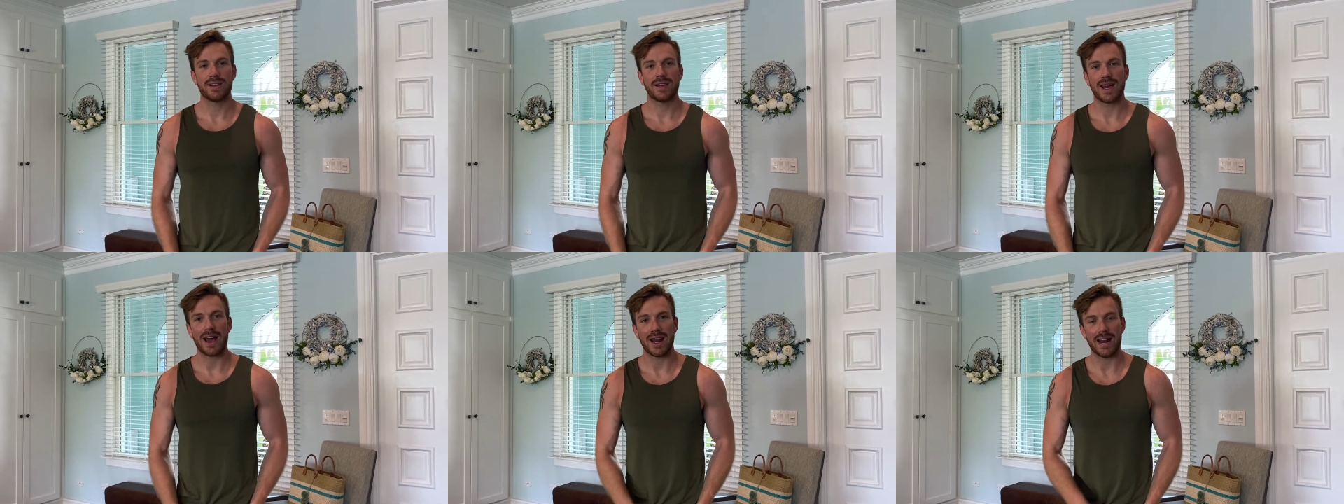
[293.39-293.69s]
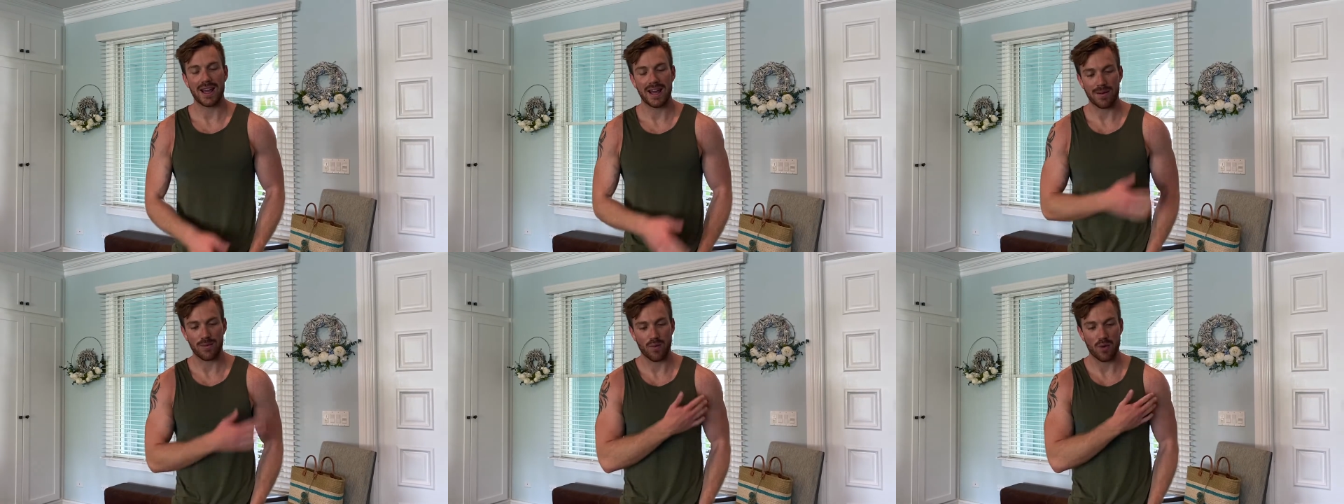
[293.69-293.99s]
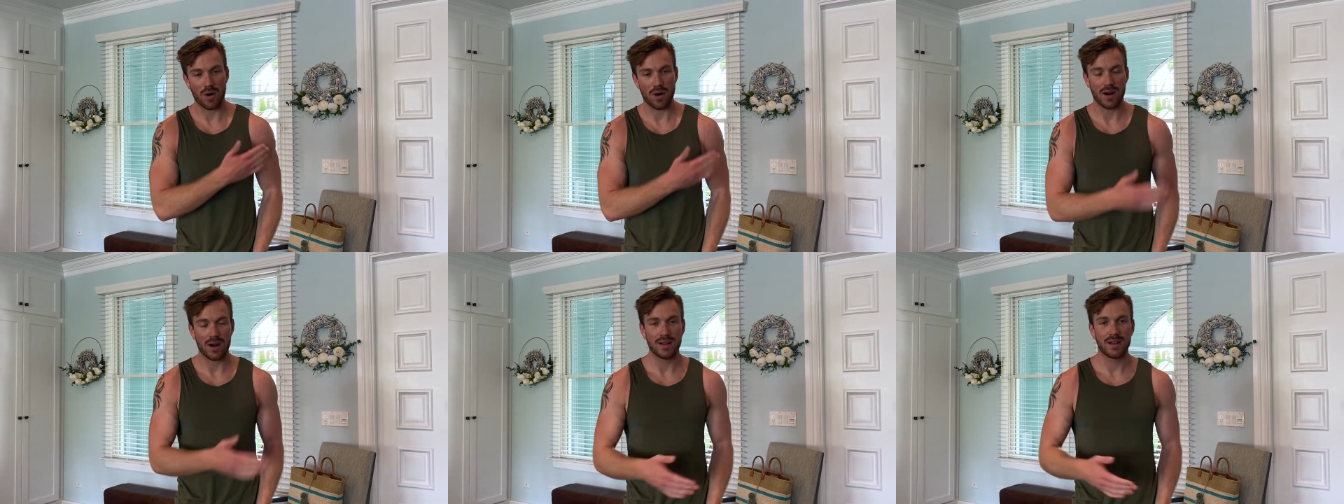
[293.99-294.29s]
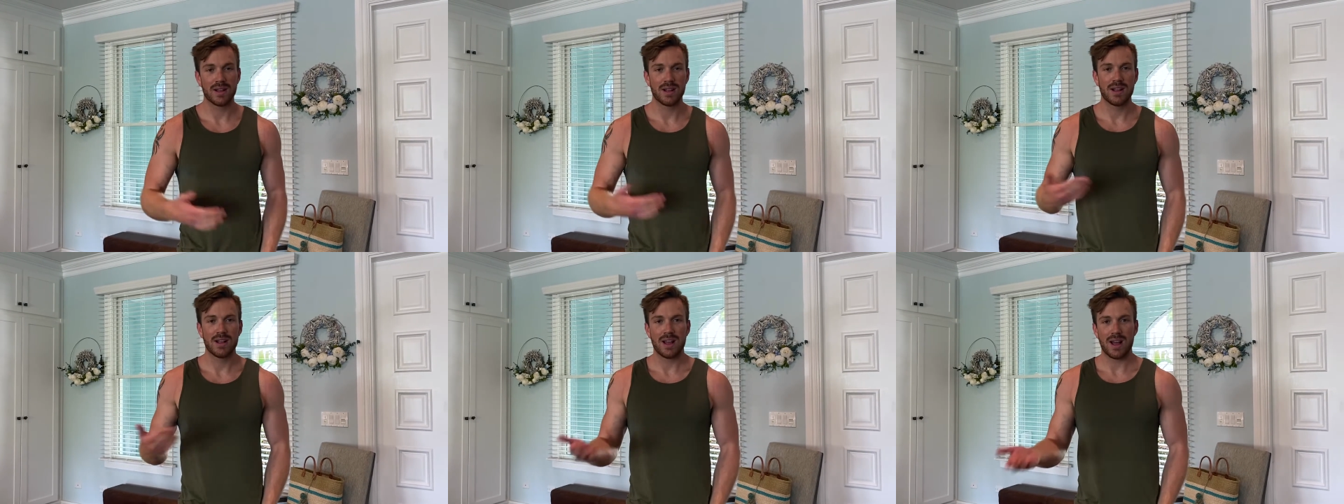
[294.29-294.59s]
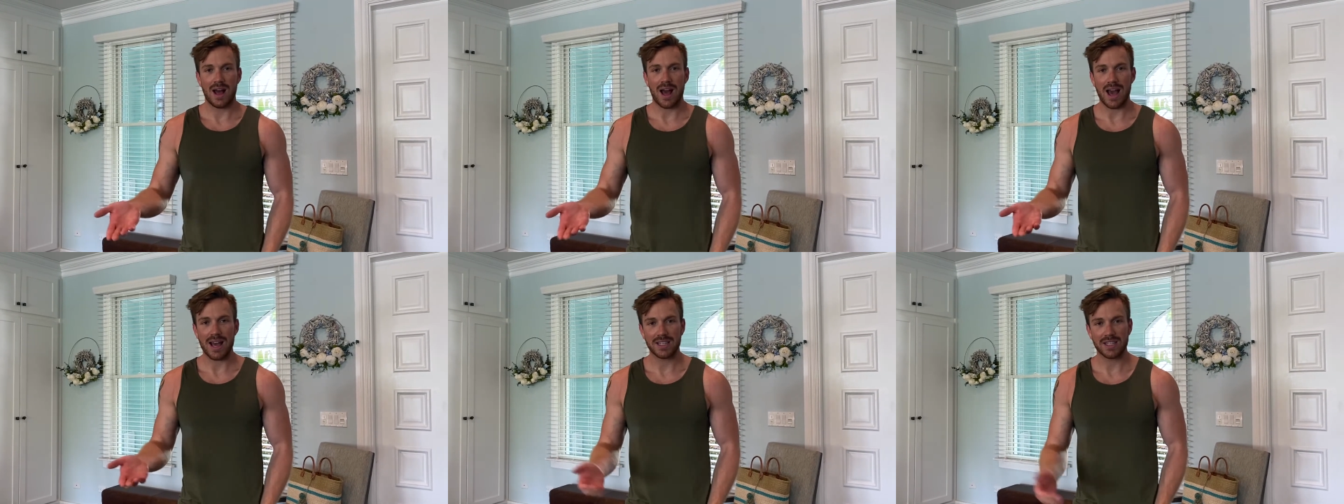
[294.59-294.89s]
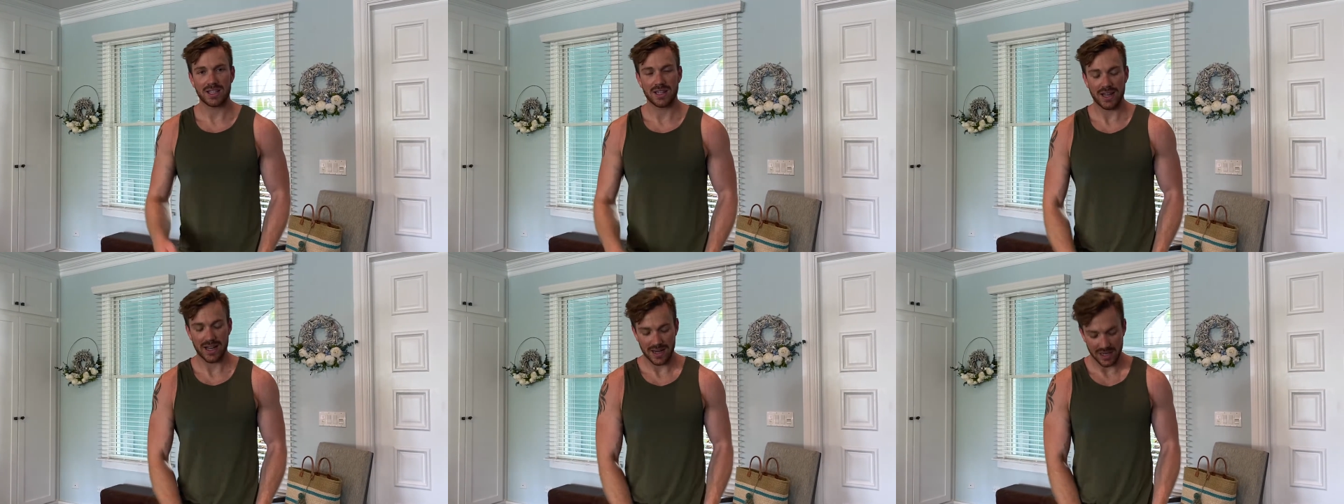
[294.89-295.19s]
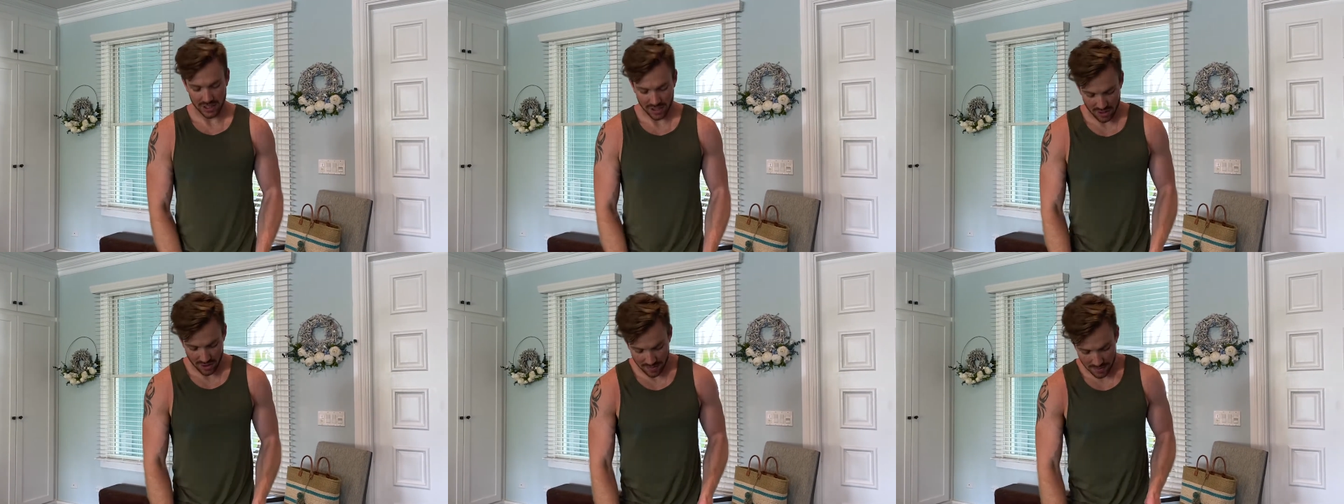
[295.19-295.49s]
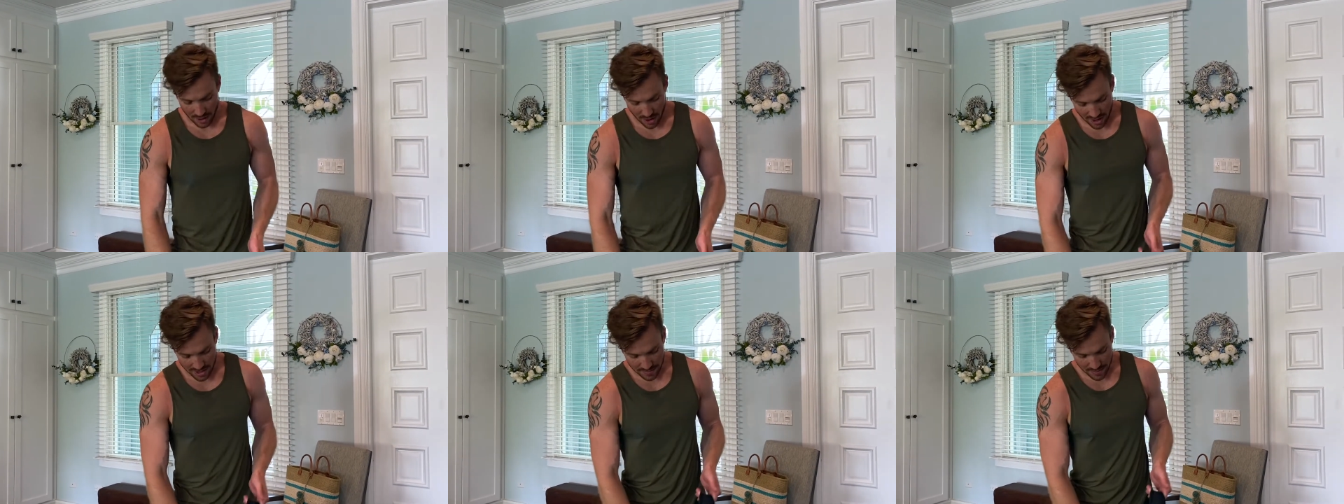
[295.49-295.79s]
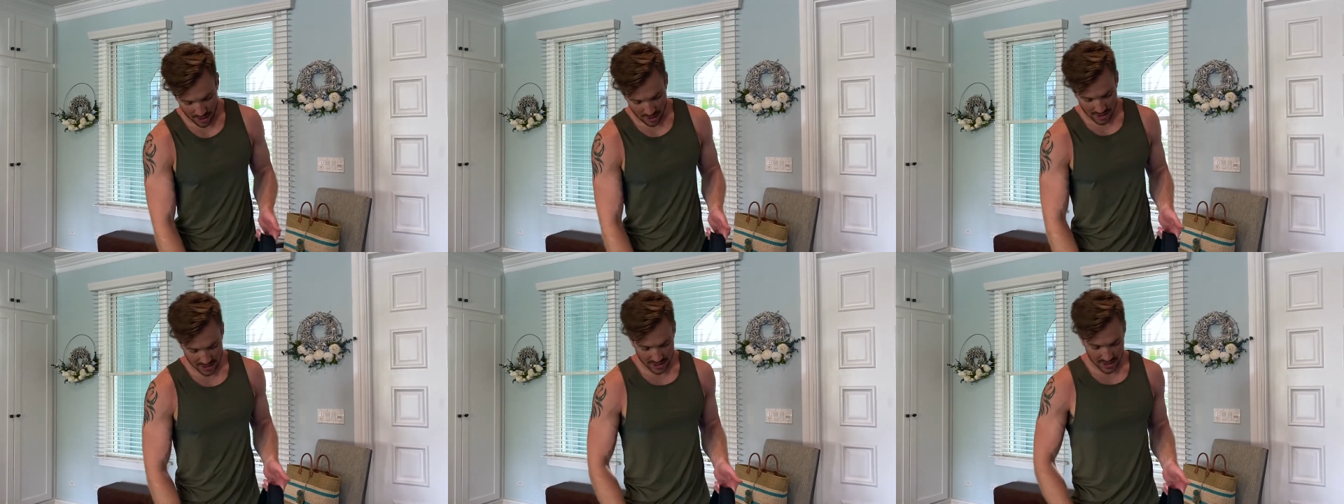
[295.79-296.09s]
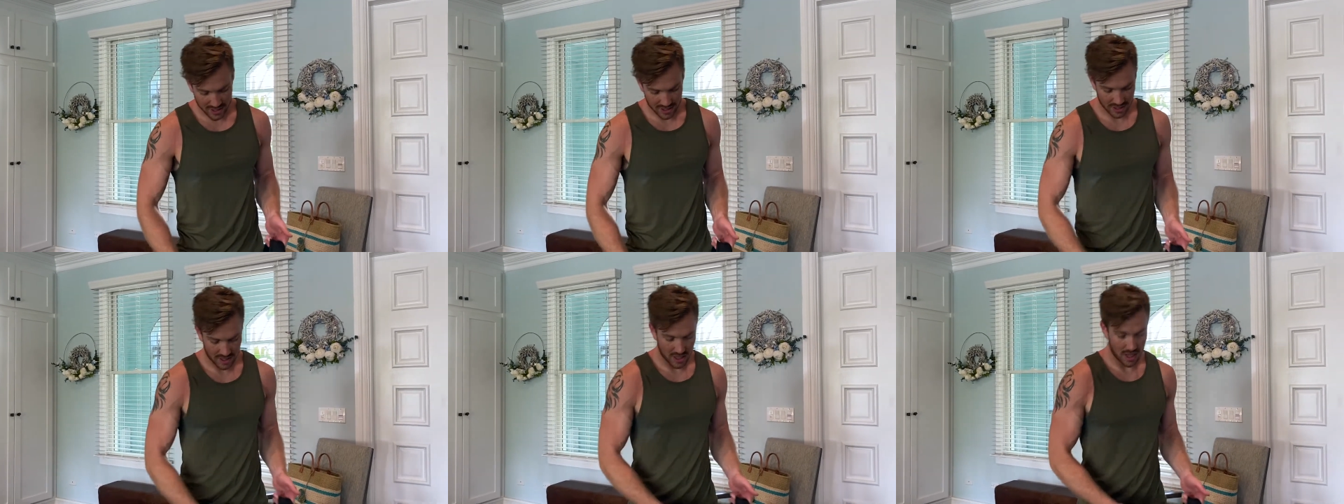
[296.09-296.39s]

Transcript: kind of isolate certain body parts.